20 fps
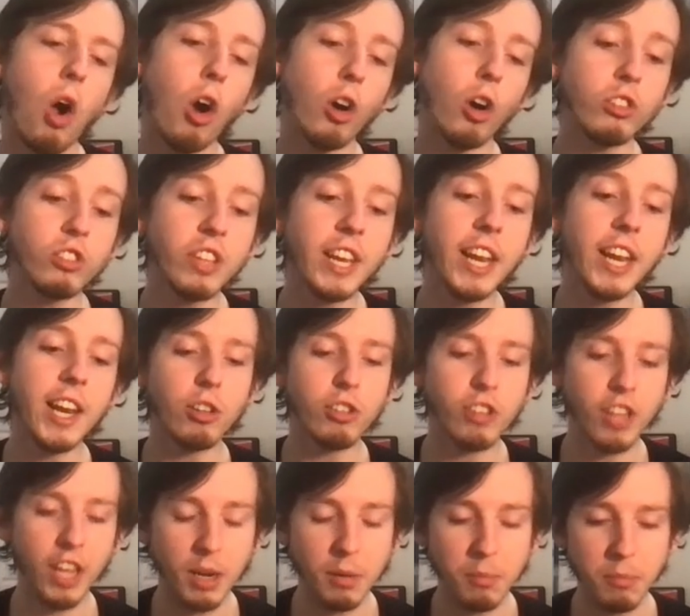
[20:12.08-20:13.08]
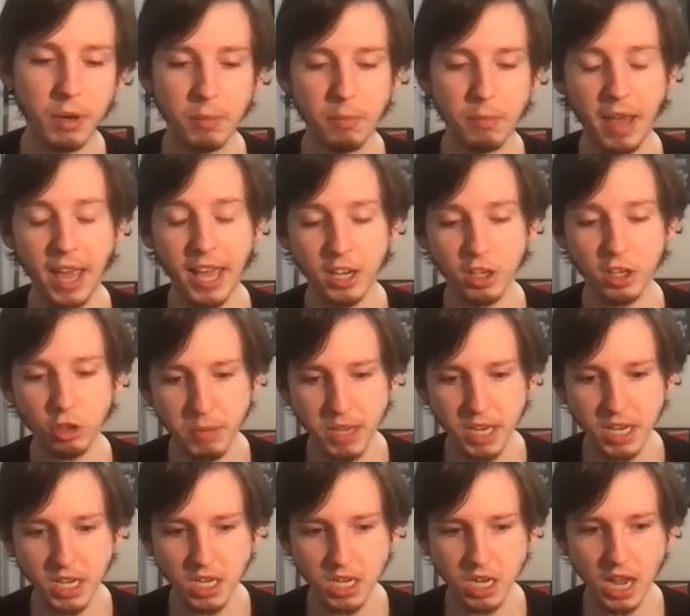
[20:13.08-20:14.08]
Arts and entertainment
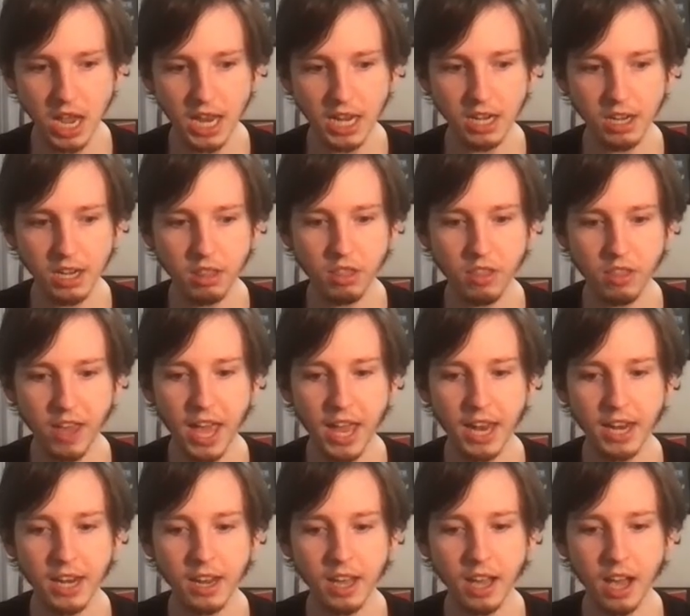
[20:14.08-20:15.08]
management, and then